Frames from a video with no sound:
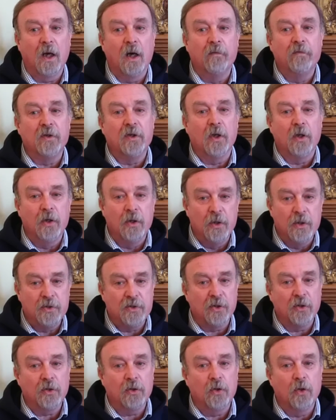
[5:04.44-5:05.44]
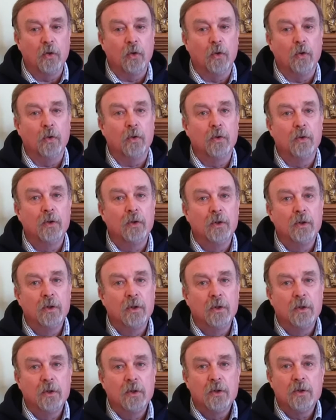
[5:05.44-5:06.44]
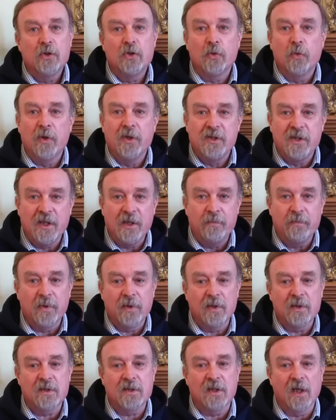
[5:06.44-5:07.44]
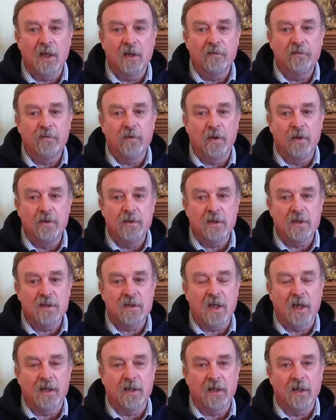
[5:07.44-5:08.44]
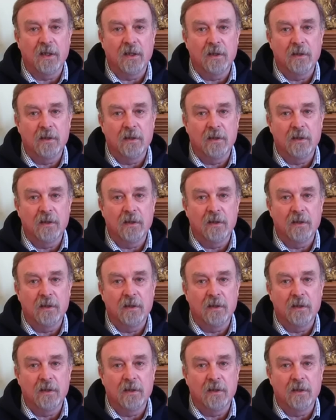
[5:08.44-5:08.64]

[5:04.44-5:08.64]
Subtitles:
of an urgent call to a deeper self-understanding.